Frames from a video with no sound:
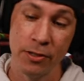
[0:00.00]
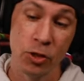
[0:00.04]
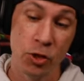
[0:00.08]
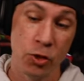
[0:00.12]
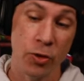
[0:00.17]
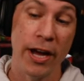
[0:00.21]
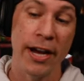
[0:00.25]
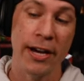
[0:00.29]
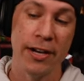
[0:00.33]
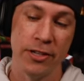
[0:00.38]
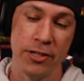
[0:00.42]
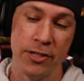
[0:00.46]

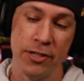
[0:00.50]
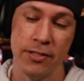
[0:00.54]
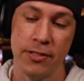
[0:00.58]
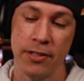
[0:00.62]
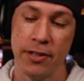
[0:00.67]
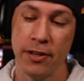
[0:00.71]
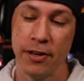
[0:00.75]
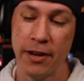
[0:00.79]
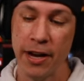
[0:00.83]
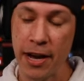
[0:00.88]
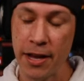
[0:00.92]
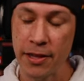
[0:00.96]
strategies
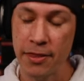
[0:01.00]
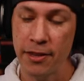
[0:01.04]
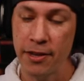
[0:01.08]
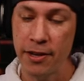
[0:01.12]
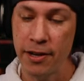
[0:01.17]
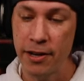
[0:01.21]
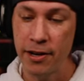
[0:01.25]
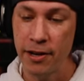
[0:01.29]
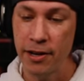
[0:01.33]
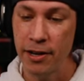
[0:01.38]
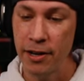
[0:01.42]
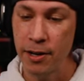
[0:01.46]
that are out
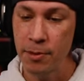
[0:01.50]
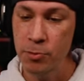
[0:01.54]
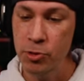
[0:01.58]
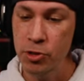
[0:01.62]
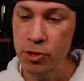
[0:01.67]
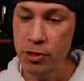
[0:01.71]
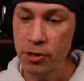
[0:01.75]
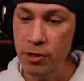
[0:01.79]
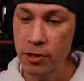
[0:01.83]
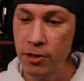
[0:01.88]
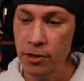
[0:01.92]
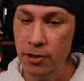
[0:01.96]
there and I'm
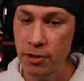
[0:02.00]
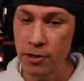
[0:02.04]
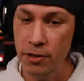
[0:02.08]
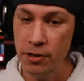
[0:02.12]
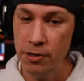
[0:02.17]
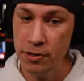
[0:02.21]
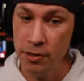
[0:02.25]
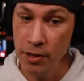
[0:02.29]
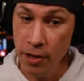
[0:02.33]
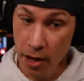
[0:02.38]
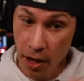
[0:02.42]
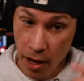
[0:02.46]
sure
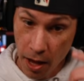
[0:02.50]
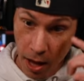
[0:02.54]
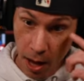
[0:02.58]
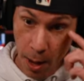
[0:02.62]
there's